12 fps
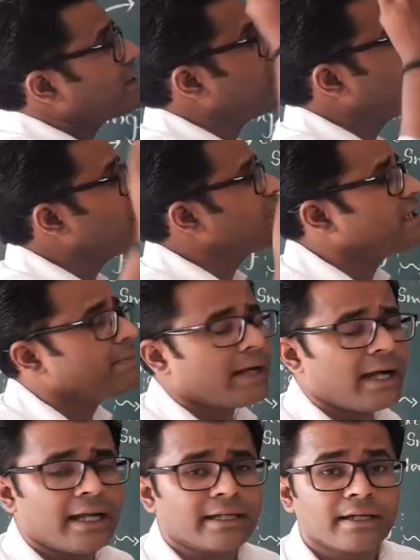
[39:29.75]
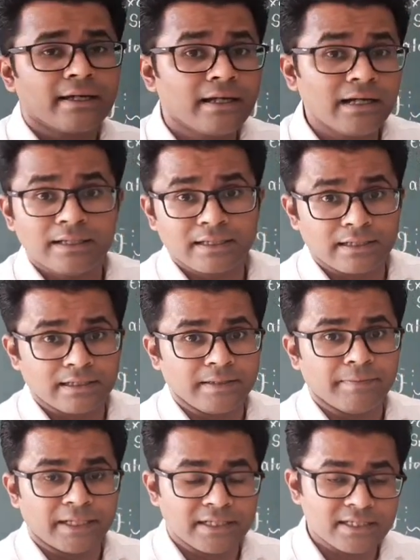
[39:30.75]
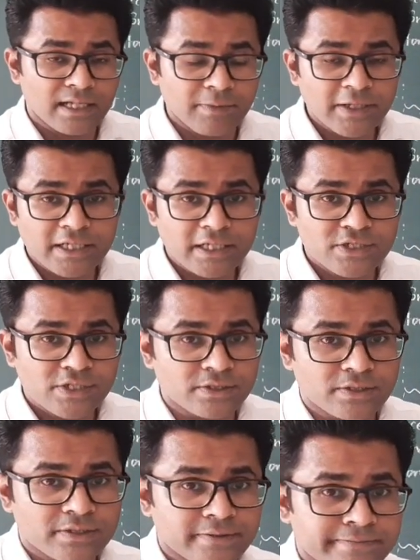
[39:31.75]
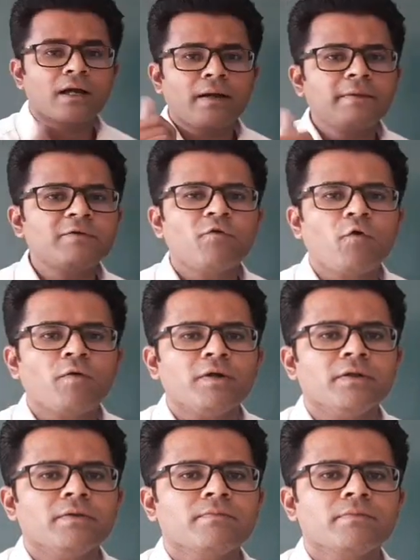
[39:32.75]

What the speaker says: the lithium and alkali metals are being concerned. Coming forward,